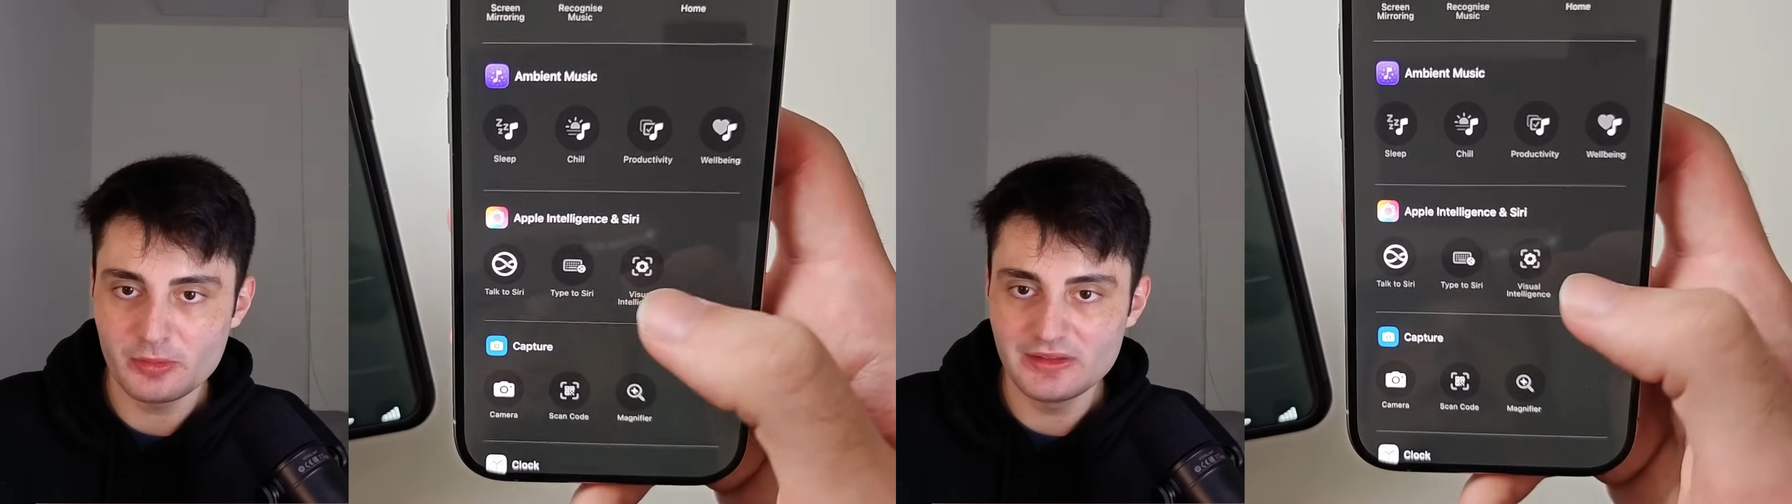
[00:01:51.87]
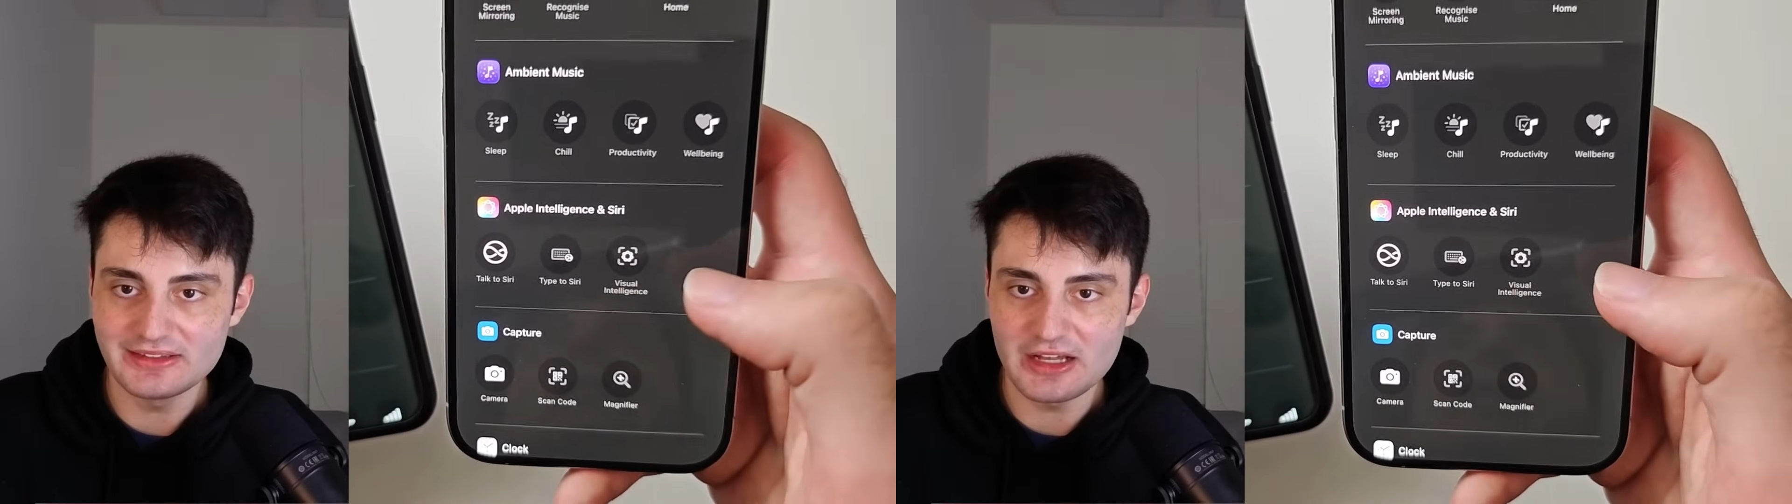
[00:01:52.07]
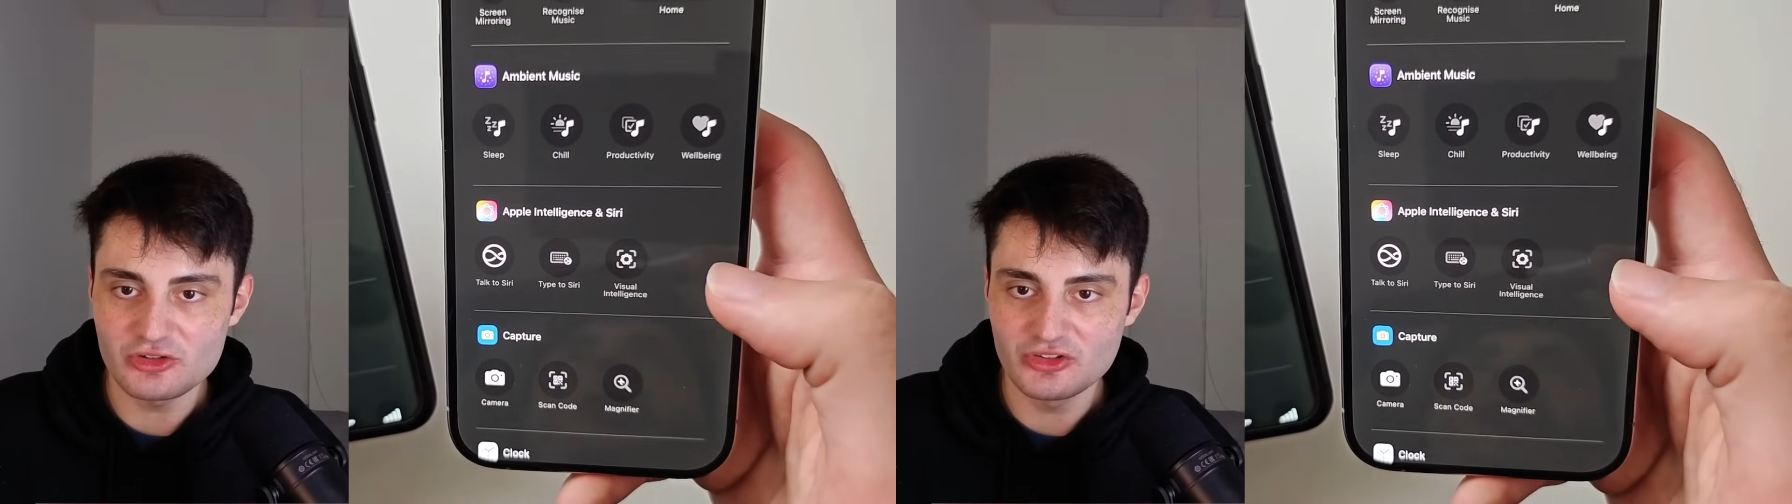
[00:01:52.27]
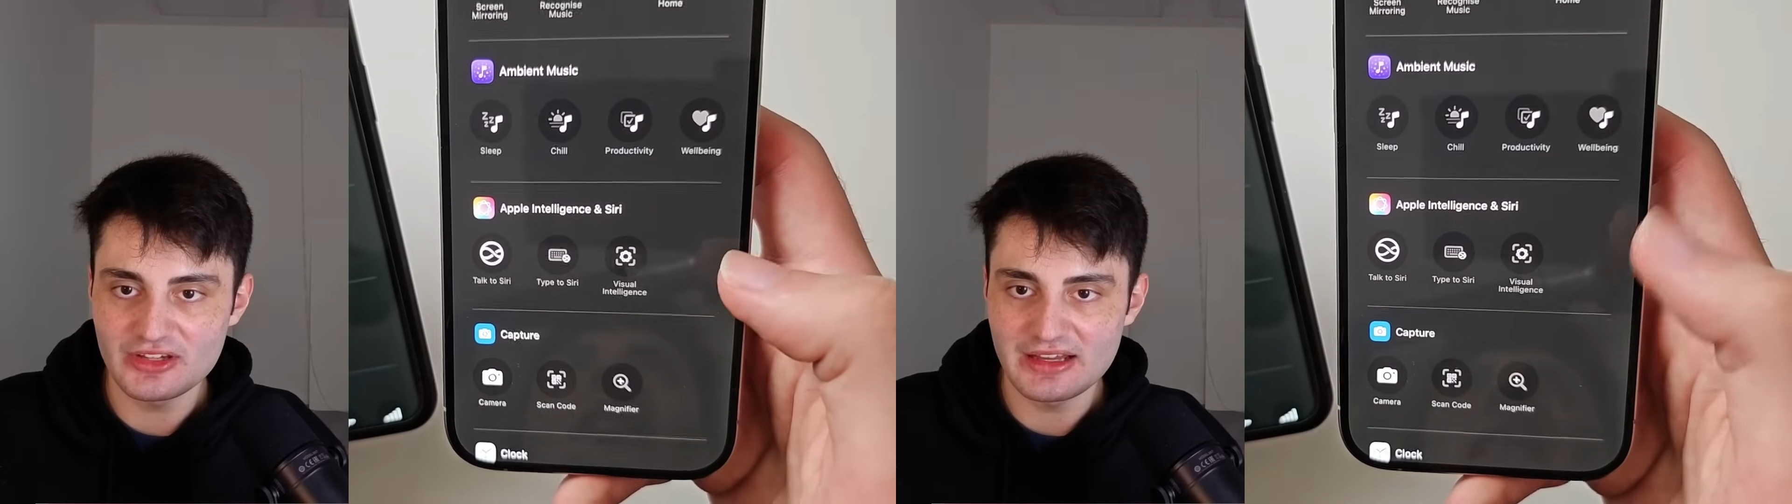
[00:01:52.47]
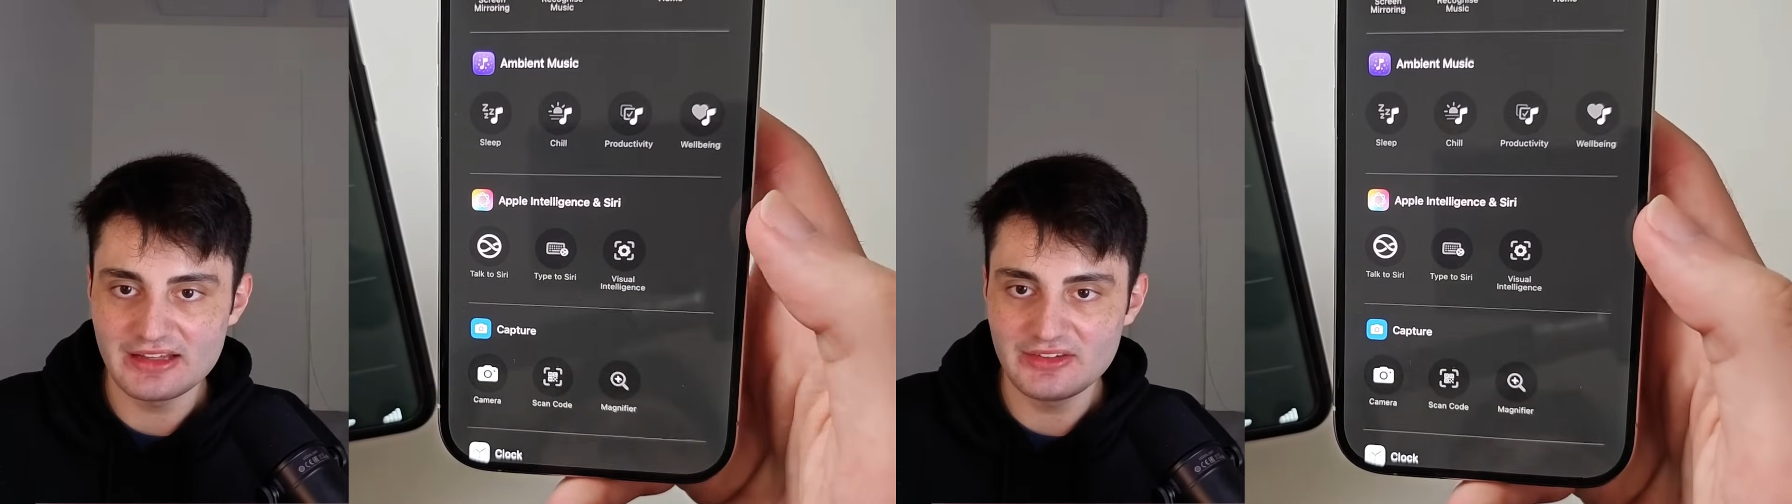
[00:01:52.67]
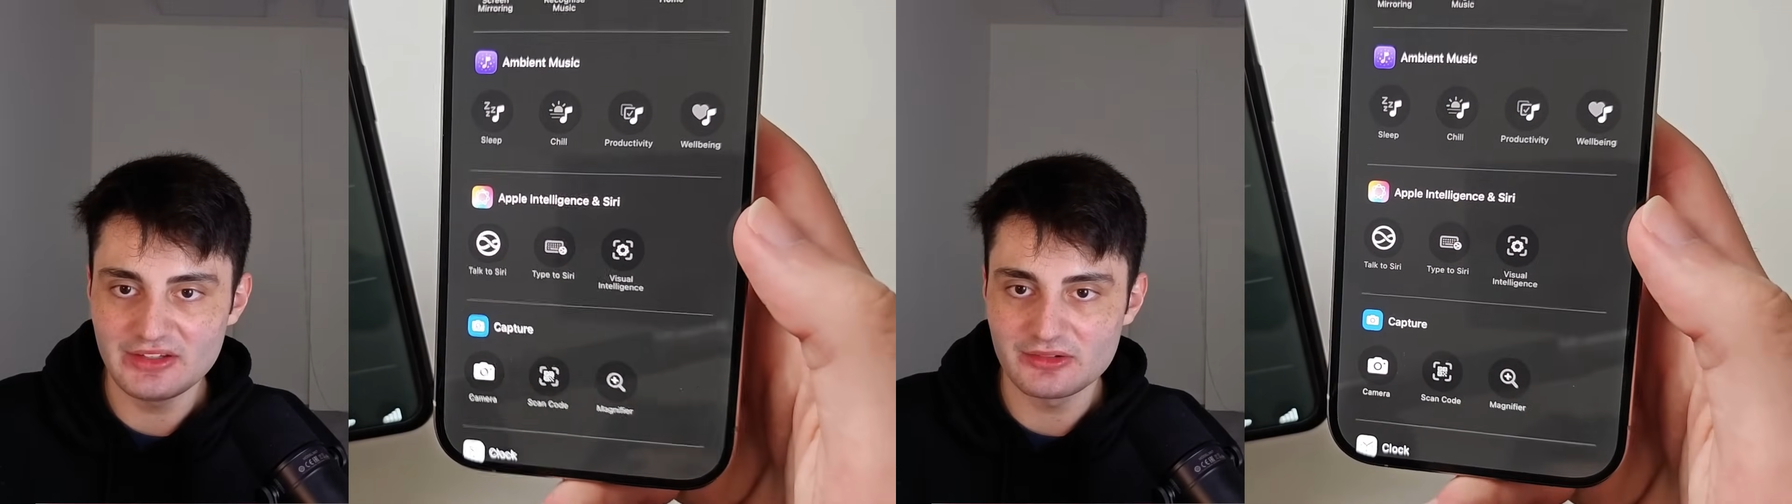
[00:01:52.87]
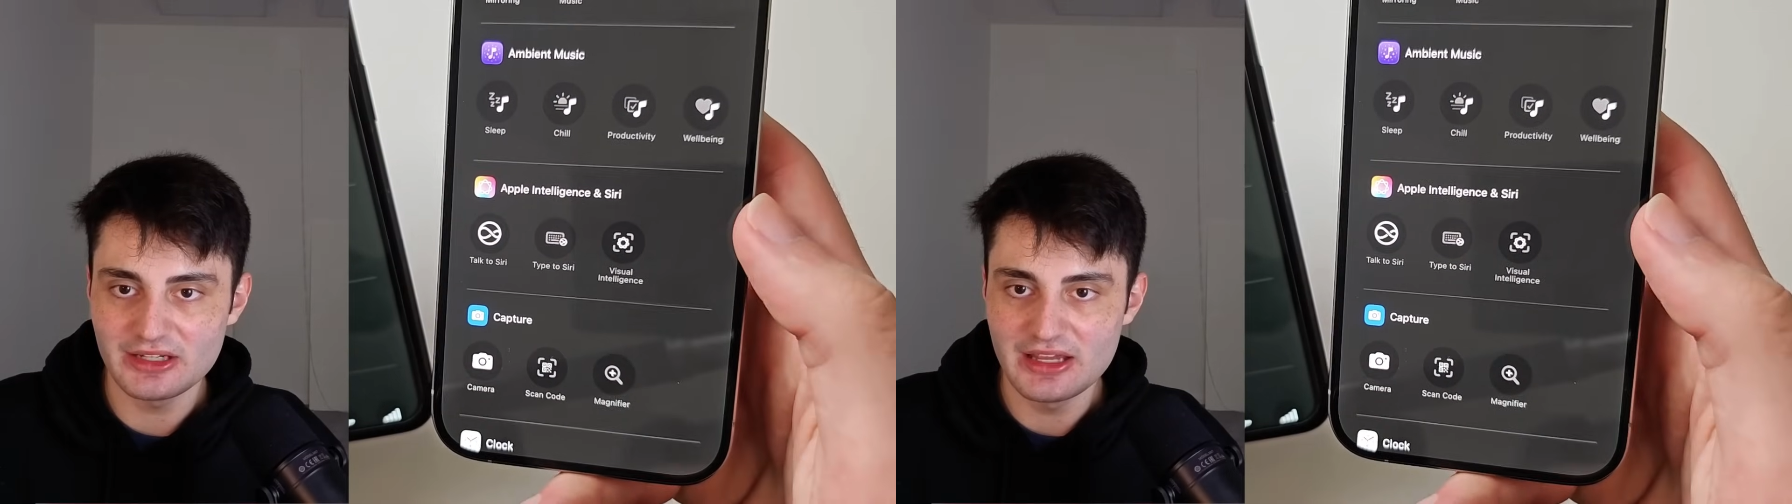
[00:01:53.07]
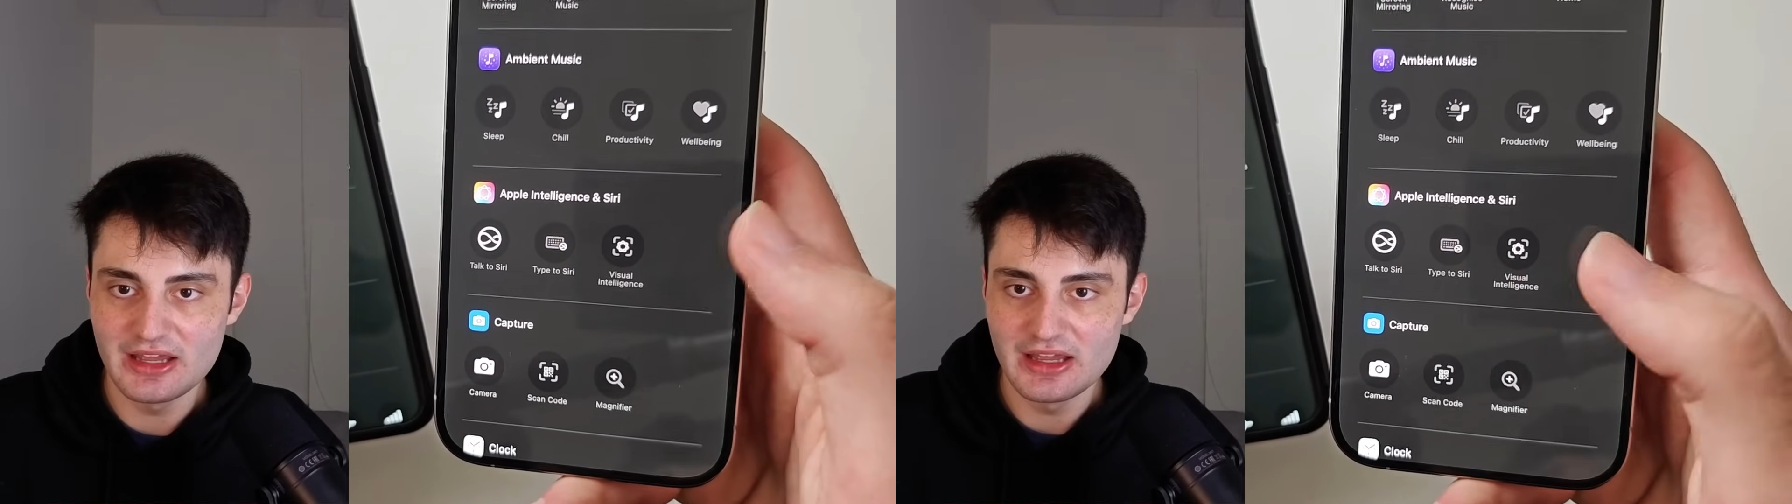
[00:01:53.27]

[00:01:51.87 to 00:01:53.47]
Intelligence and Siri,